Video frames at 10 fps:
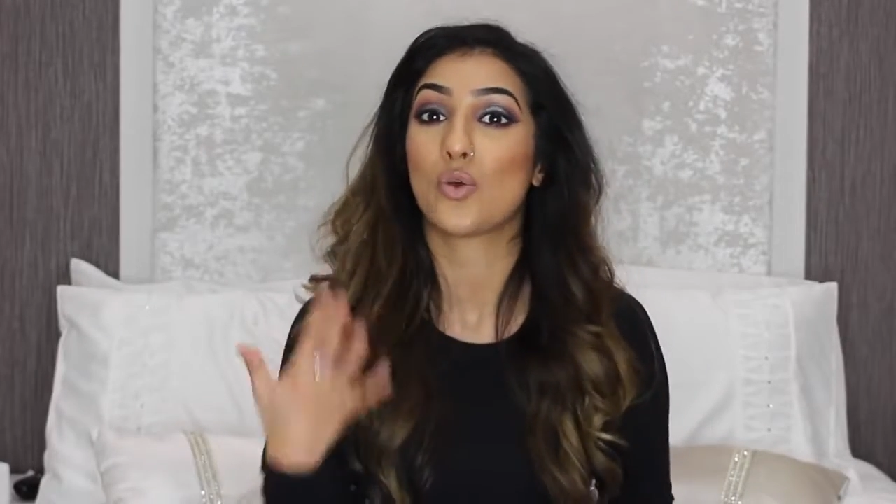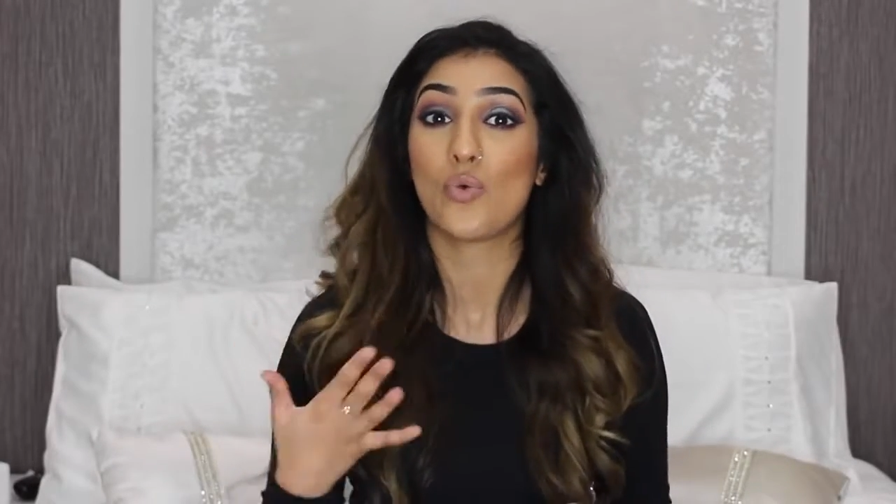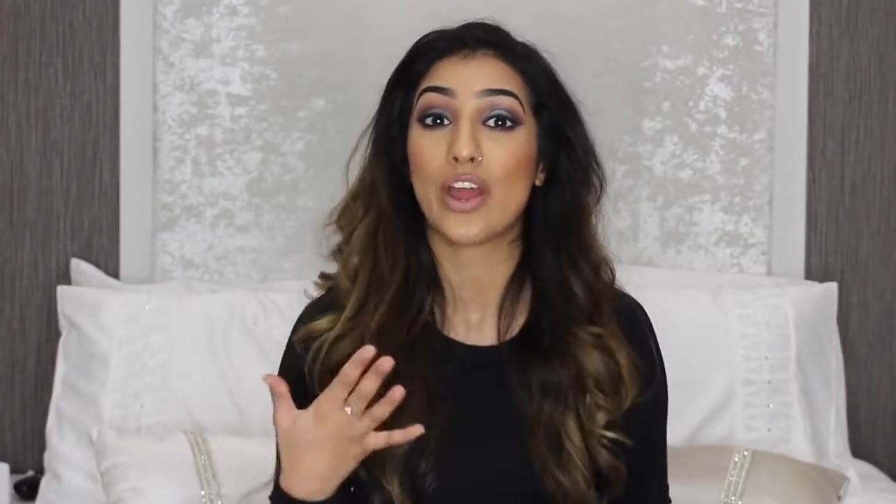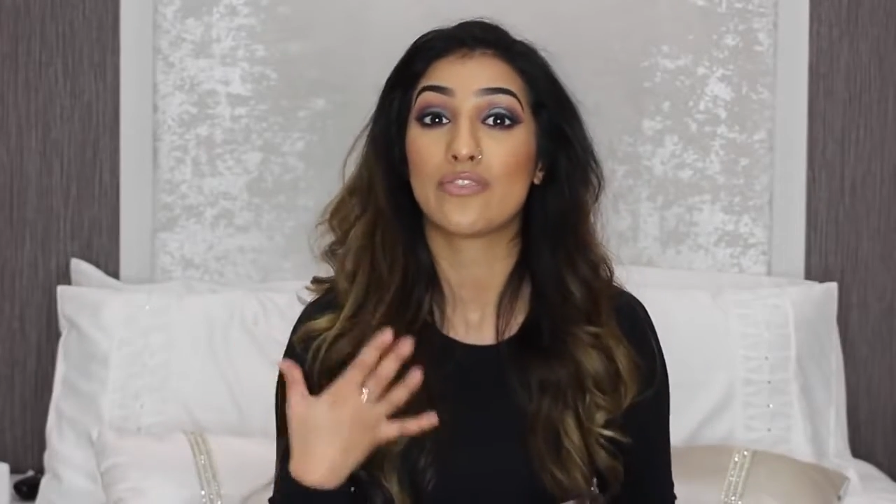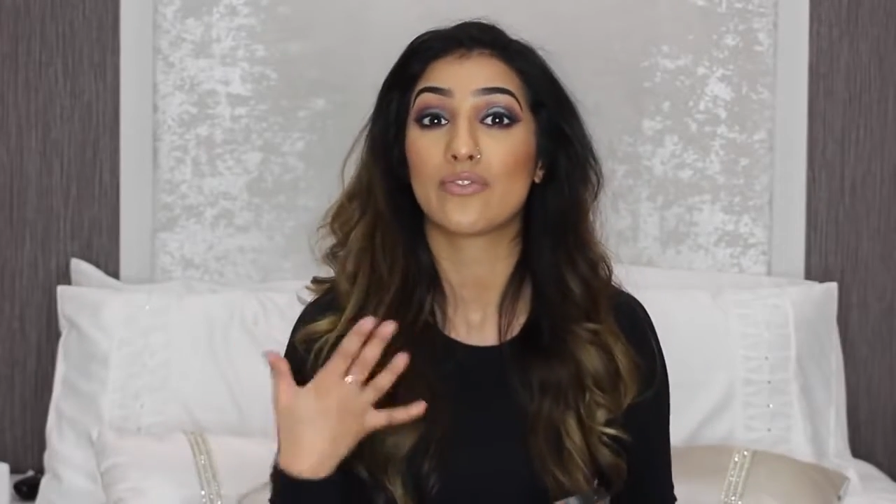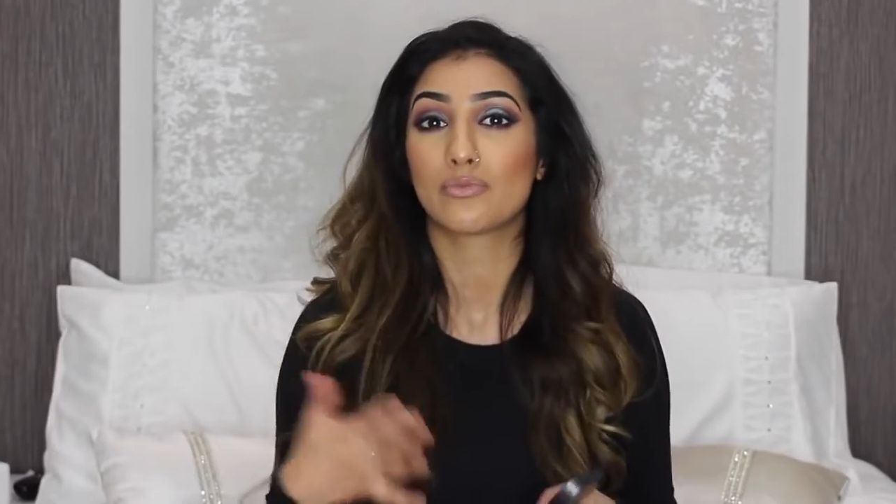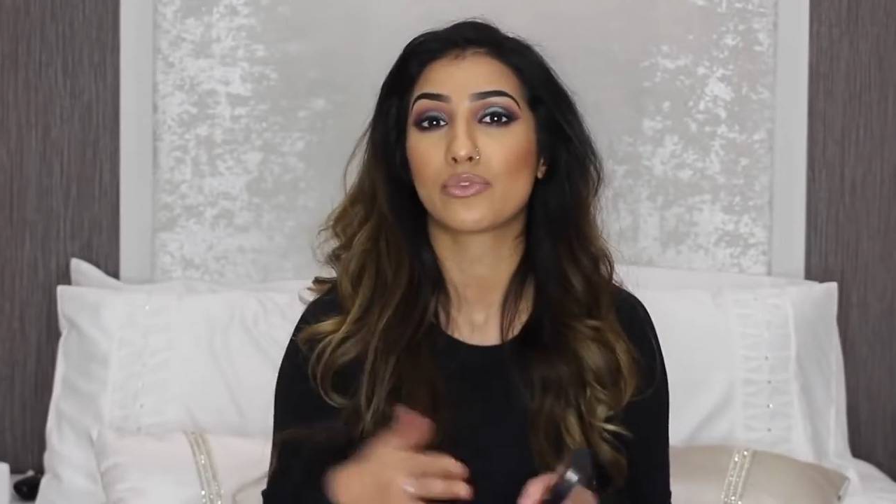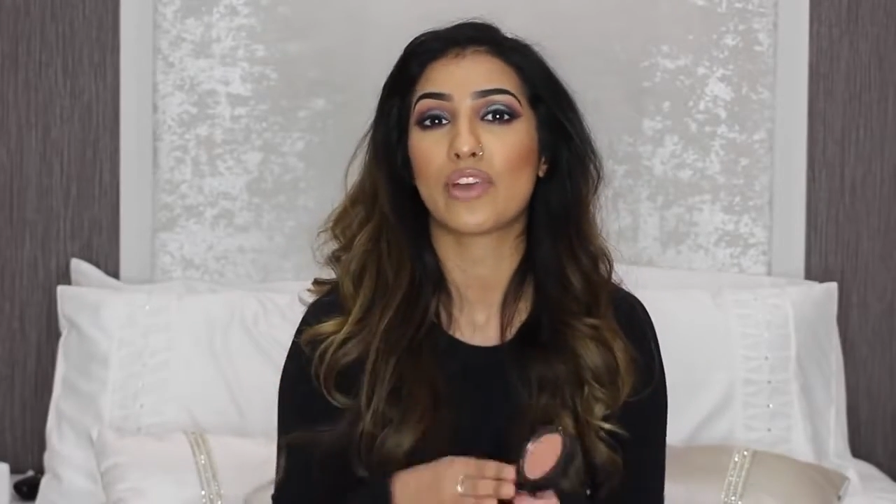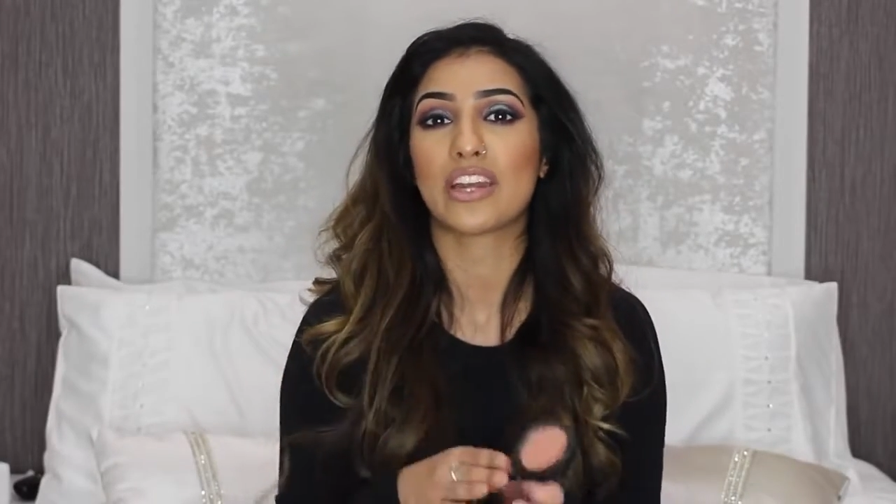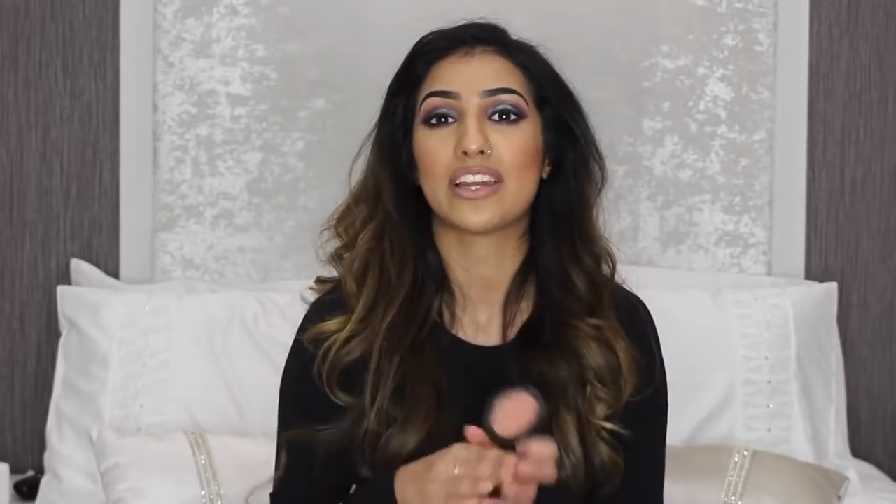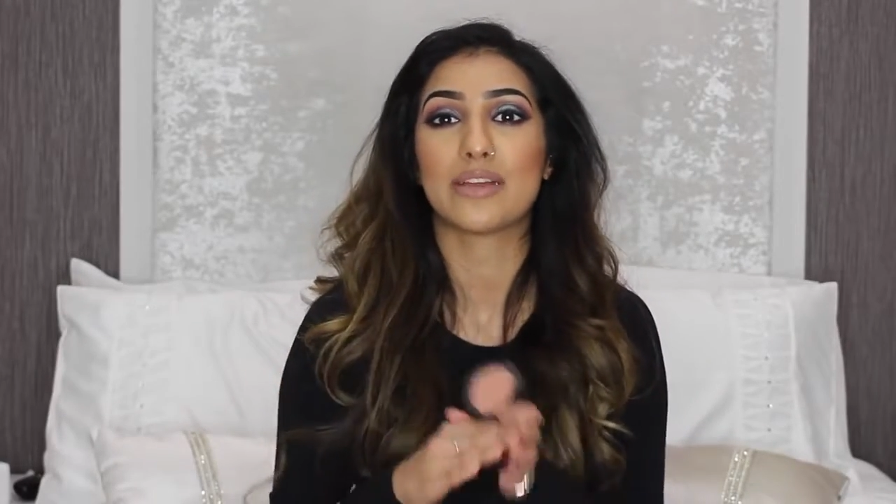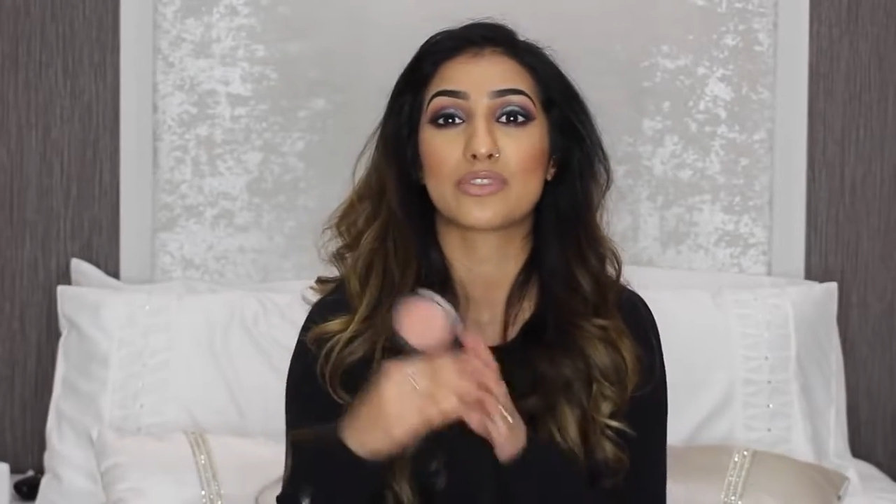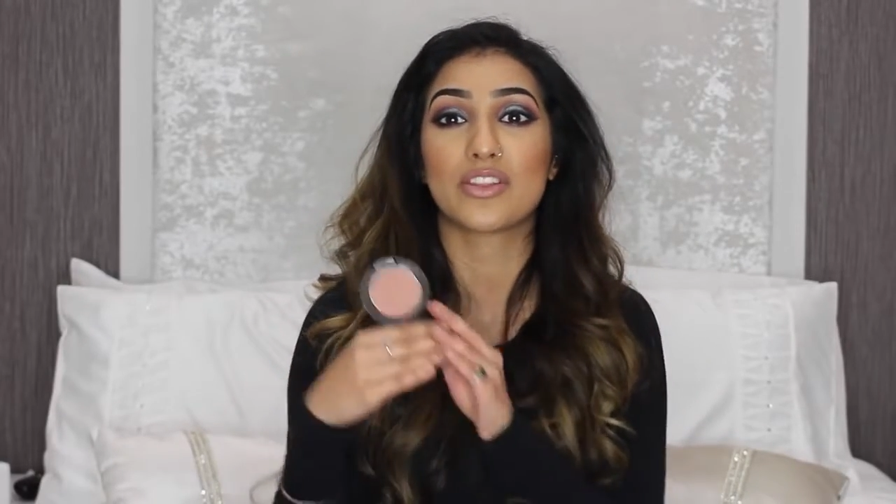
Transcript: away from the red lip,